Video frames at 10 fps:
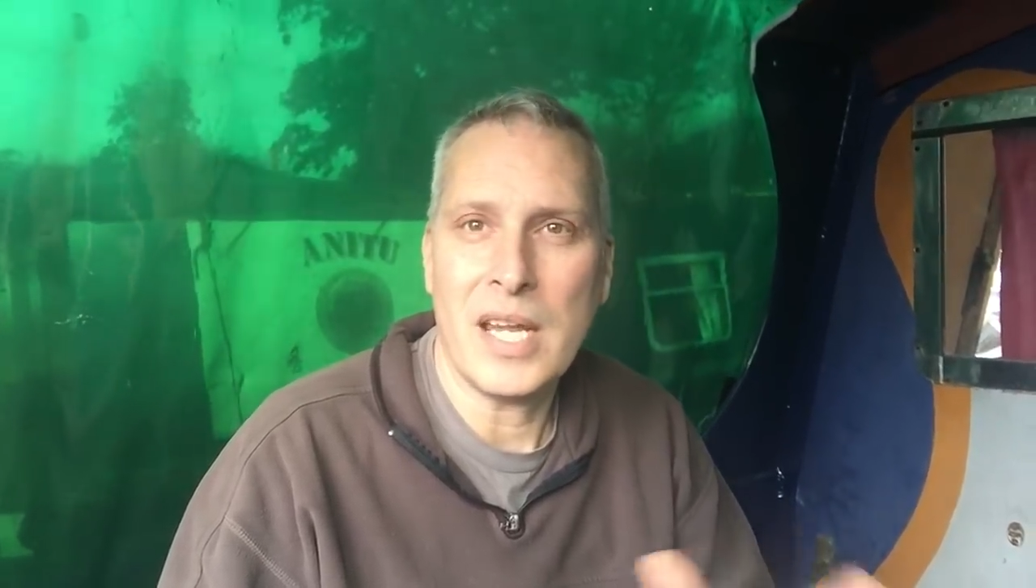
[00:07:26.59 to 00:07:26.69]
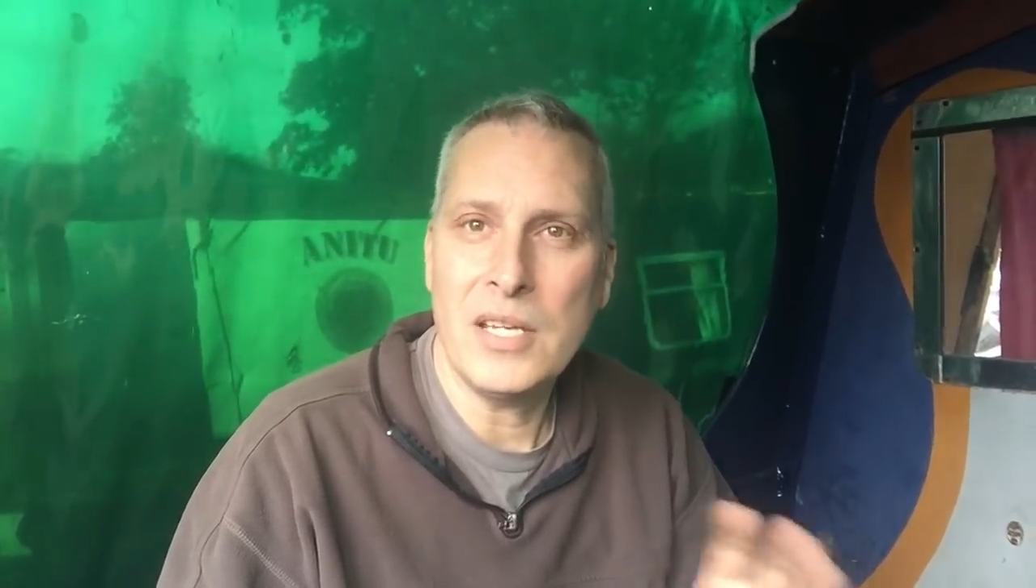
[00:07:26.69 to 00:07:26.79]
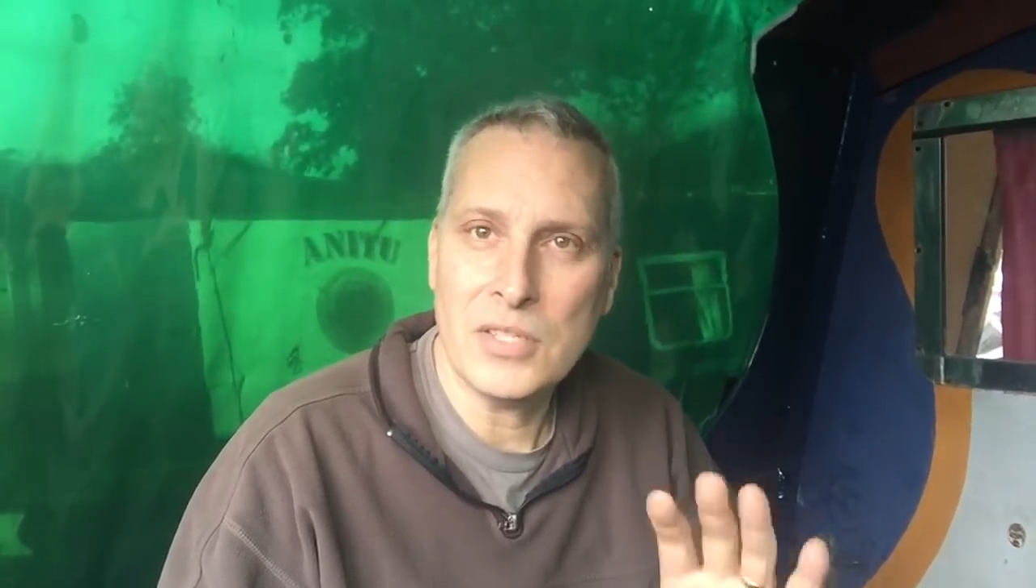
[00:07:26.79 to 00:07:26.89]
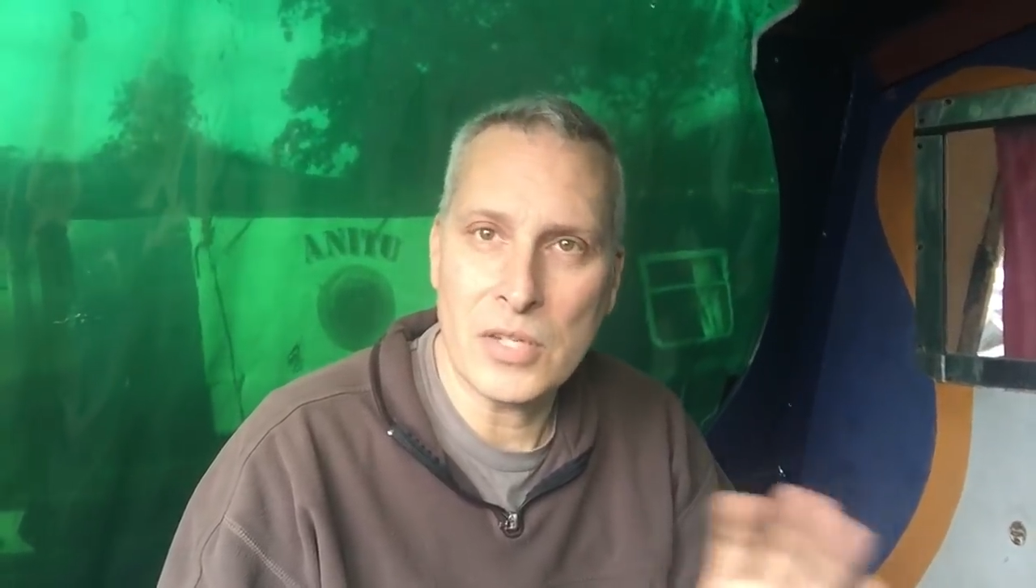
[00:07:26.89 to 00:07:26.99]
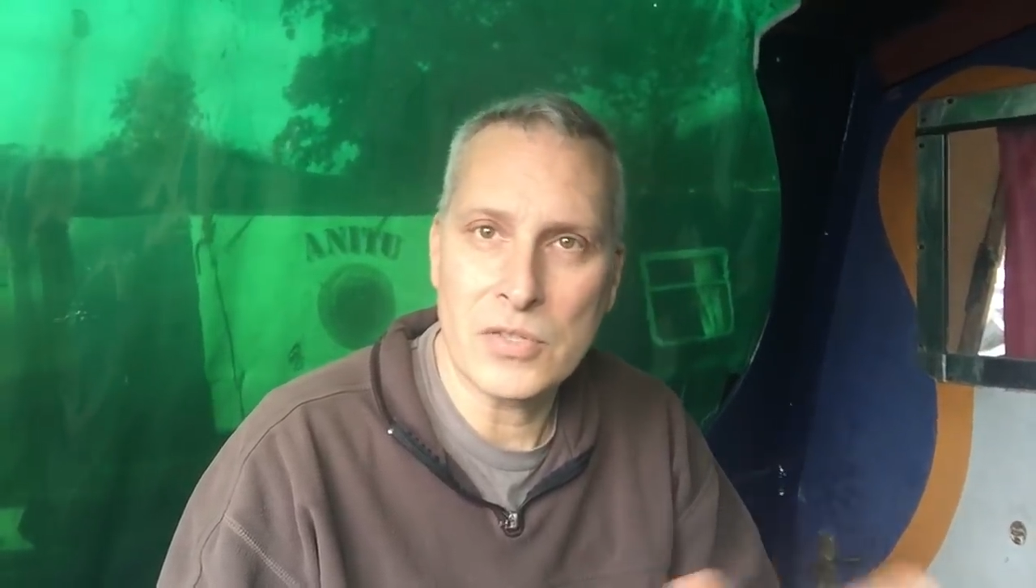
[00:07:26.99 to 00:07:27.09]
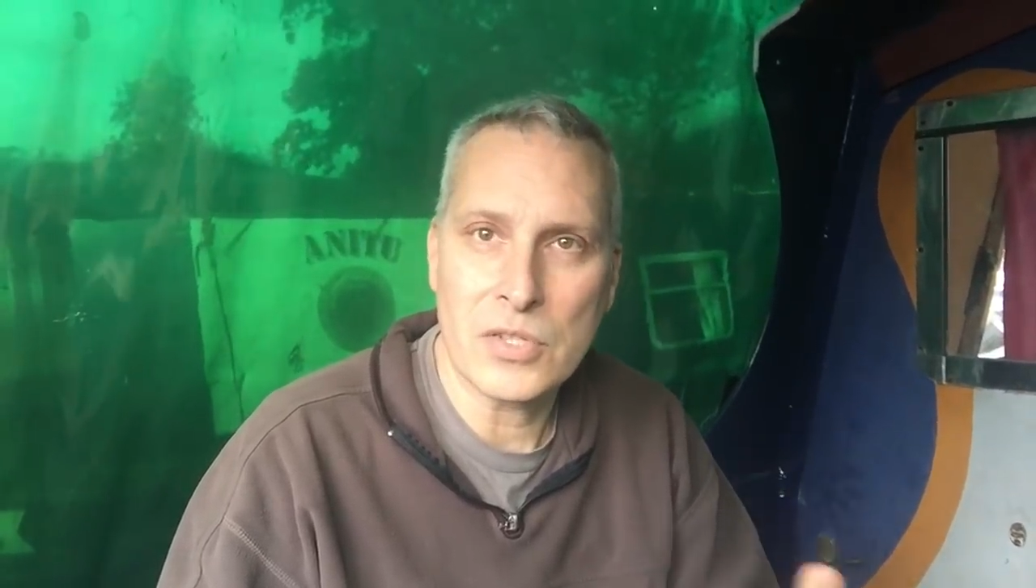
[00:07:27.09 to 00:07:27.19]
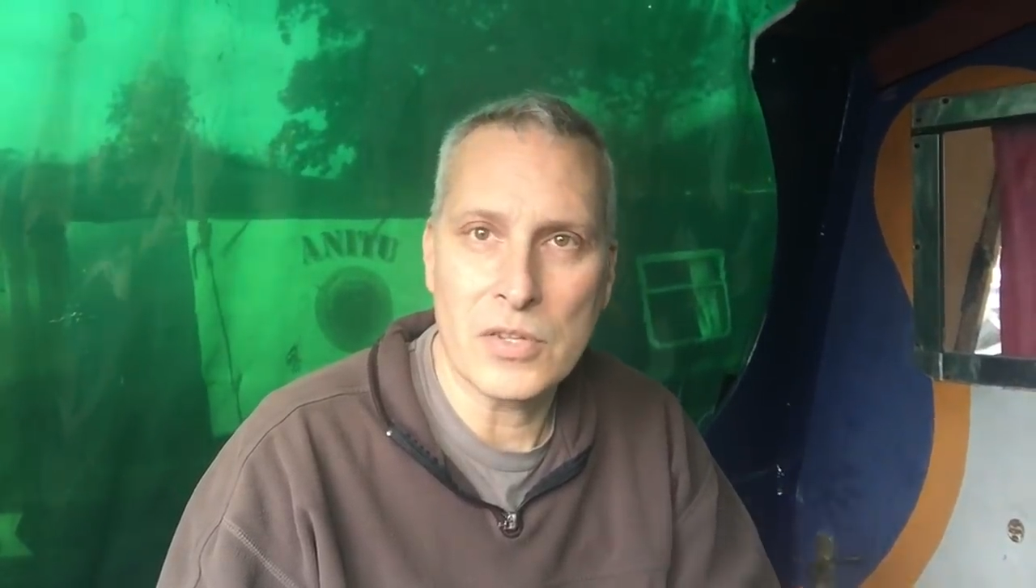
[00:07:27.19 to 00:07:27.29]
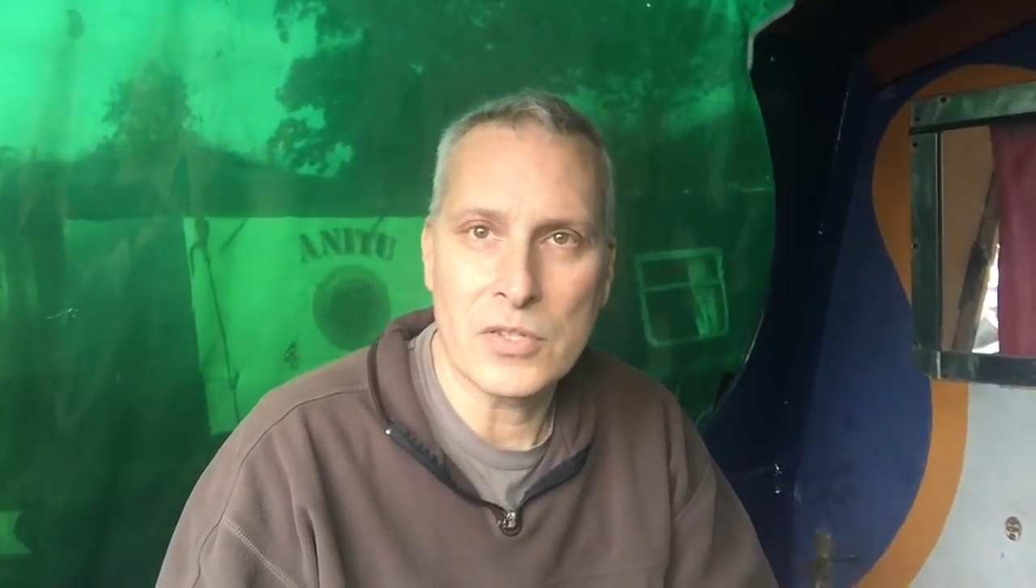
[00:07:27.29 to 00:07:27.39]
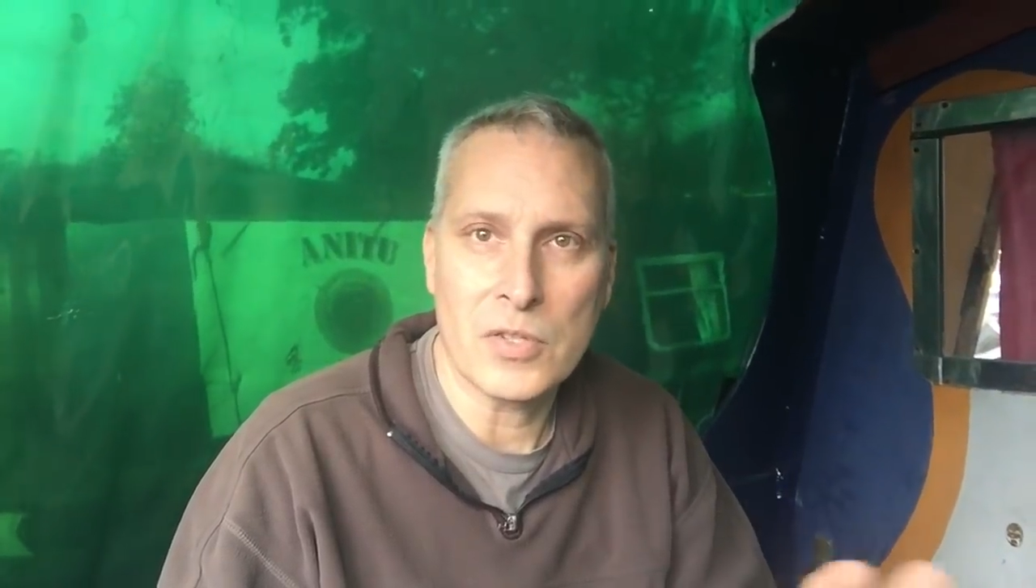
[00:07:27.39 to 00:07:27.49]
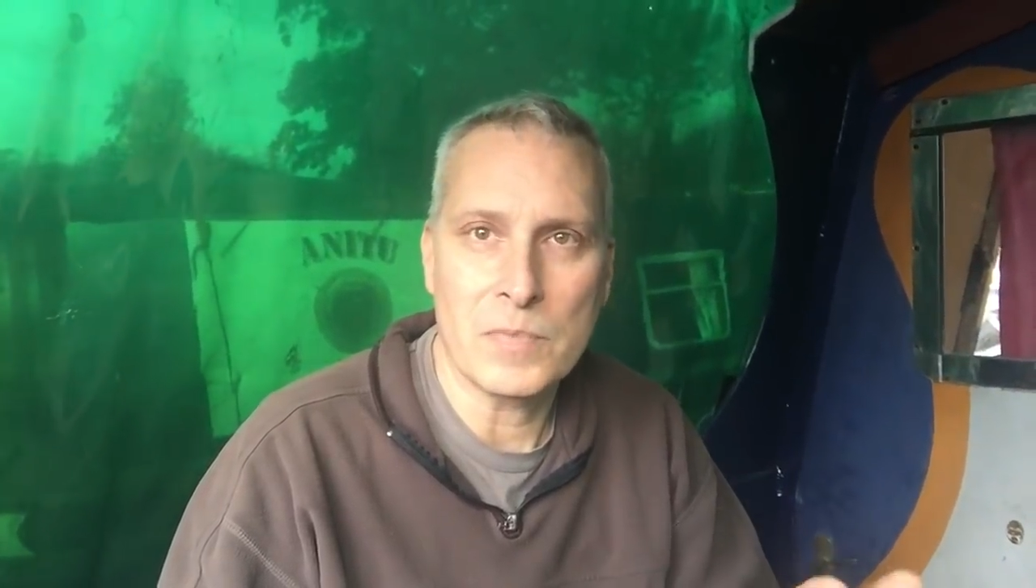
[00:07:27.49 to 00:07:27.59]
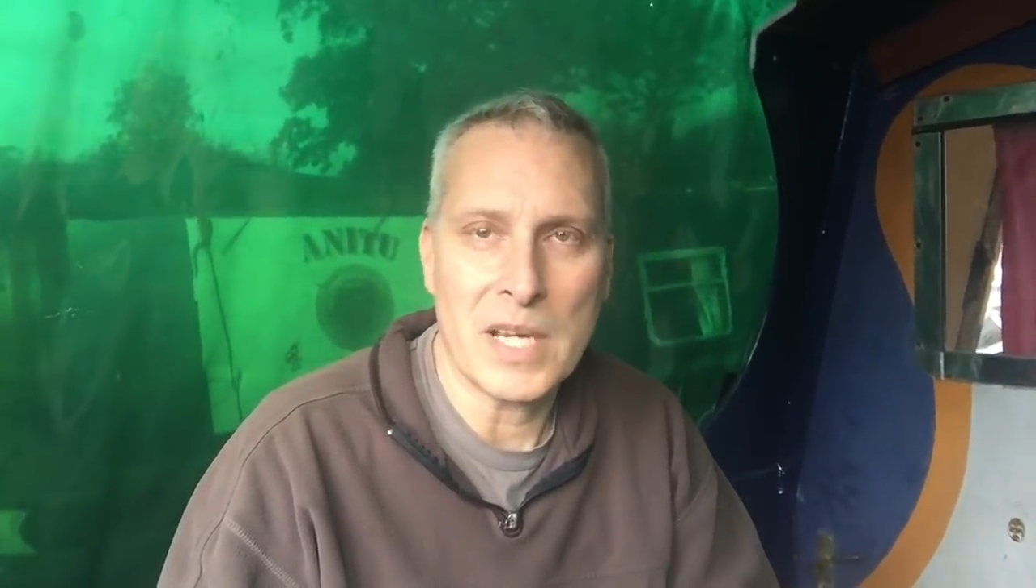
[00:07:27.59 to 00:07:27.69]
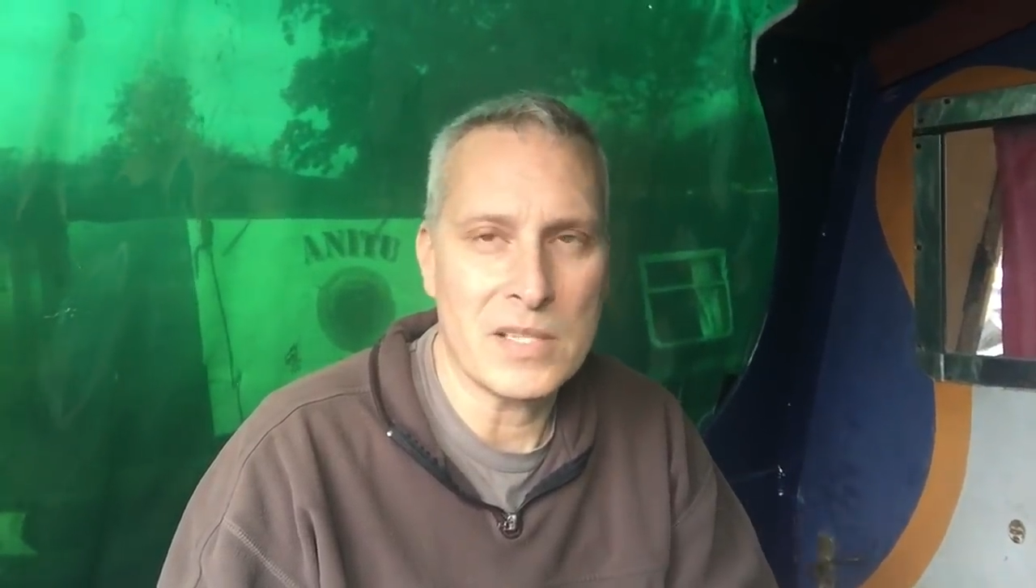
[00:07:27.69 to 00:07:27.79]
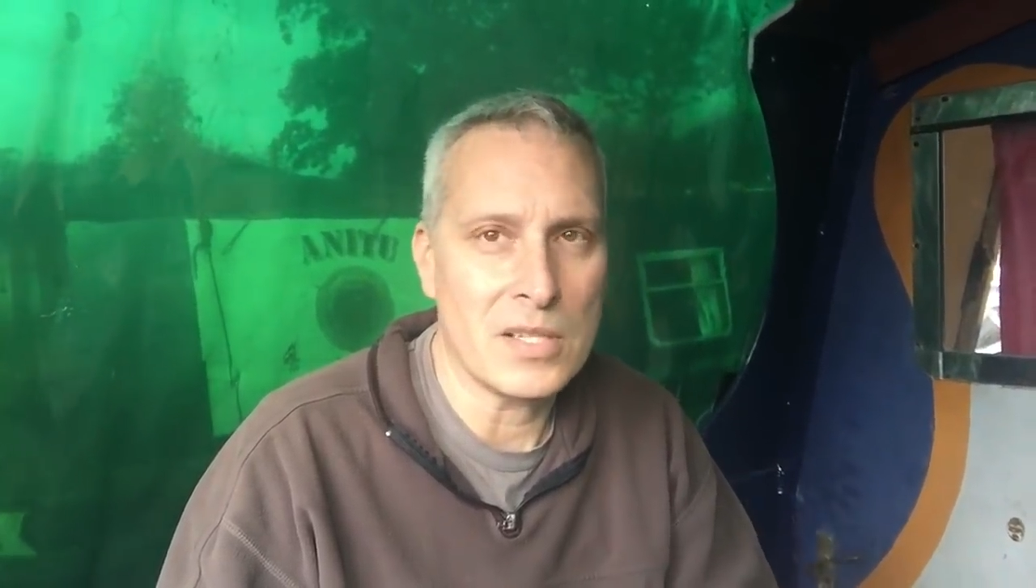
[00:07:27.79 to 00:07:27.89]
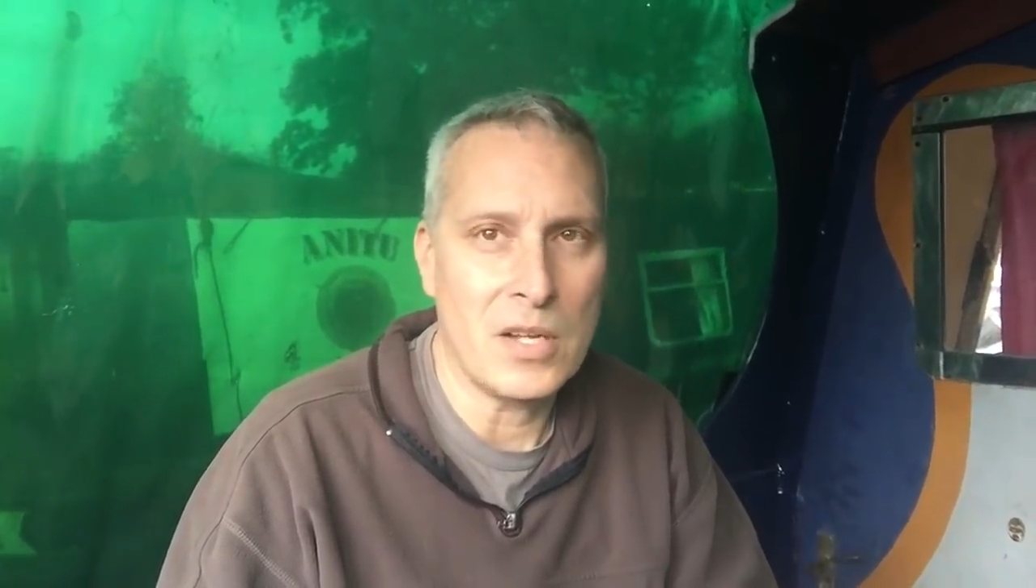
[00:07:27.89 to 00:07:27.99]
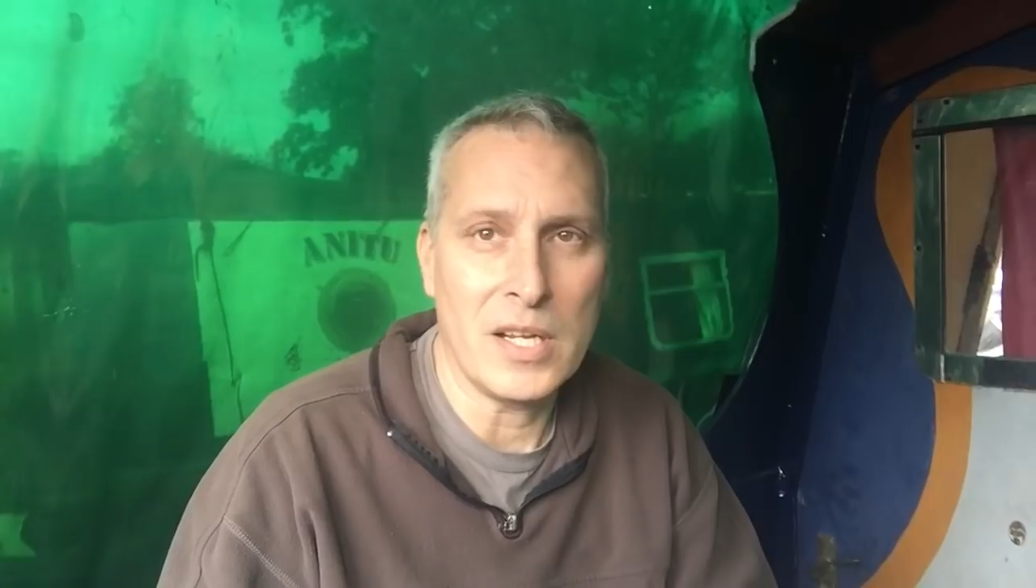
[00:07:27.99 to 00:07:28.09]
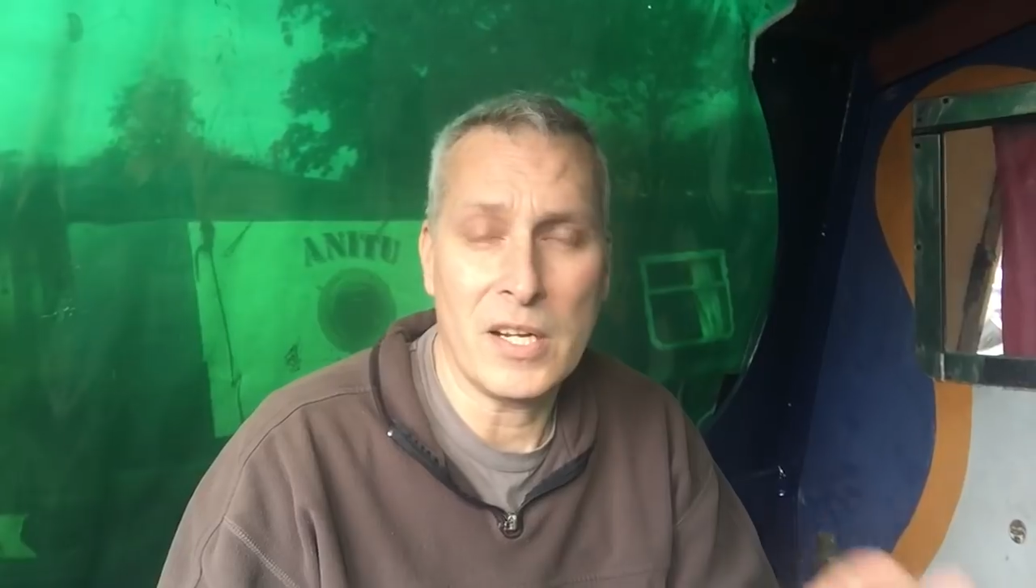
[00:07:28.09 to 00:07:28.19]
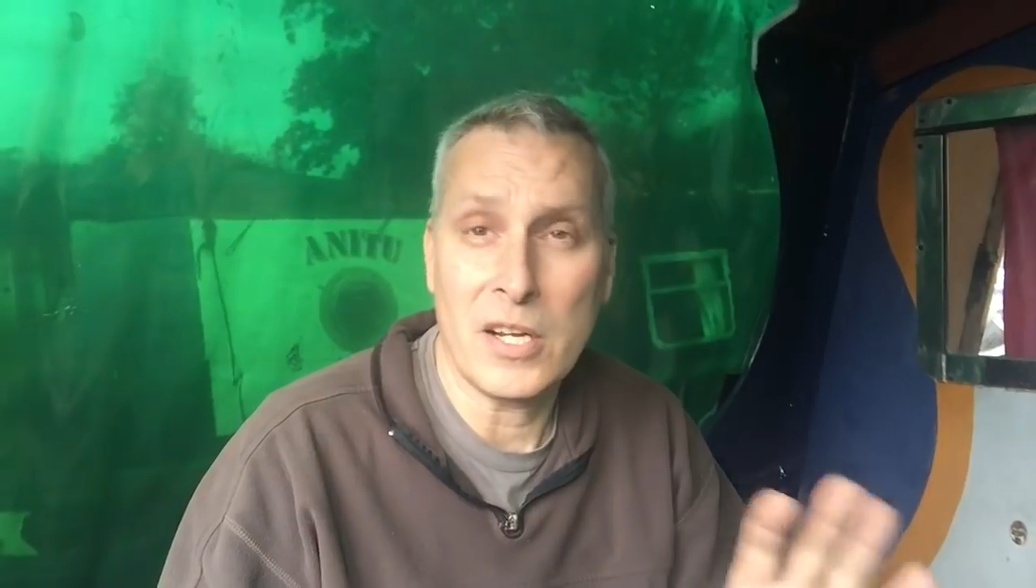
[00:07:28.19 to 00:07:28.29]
he touched on the subject slightly,